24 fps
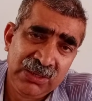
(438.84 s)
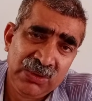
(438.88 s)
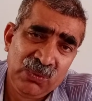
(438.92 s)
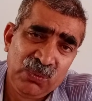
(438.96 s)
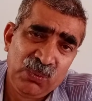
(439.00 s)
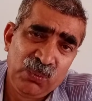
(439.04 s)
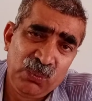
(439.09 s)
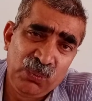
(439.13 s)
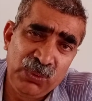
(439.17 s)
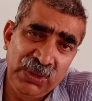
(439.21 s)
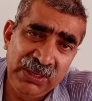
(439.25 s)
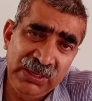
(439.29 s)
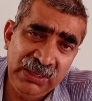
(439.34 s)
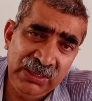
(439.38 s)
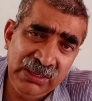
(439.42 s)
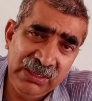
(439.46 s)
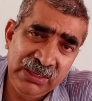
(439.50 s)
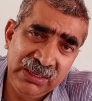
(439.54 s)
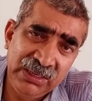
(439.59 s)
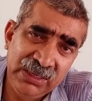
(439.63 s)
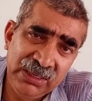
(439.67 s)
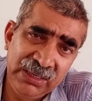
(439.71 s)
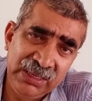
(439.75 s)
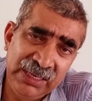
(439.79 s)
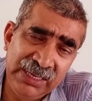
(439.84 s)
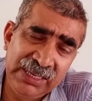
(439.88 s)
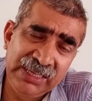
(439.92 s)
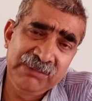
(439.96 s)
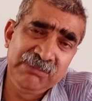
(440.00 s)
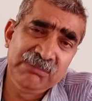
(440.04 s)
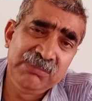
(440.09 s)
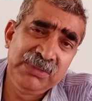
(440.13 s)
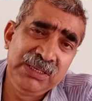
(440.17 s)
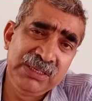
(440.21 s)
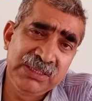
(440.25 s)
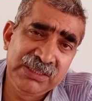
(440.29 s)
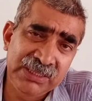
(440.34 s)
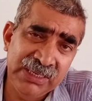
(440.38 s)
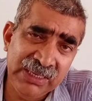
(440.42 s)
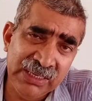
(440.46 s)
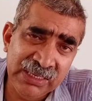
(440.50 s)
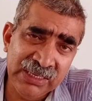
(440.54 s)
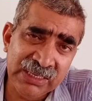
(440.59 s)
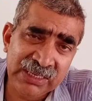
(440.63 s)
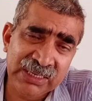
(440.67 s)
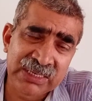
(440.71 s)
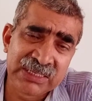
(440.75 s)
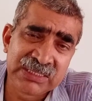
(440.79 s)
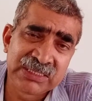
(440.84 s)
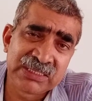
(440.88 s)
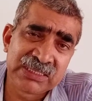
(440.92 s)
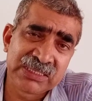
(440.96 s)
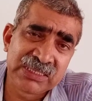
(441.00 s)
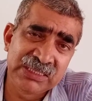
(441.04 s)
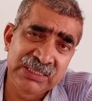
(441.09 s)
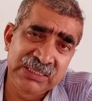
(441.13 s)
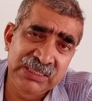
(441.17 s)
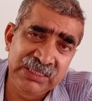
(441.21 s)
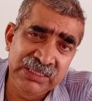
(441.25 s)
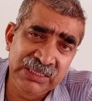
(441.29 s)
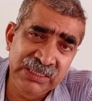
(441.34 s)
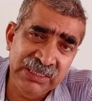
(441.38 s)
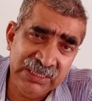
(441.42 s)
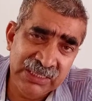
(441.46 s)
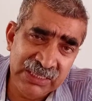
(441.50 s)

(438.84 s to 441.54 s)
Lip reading: when a meeting concerned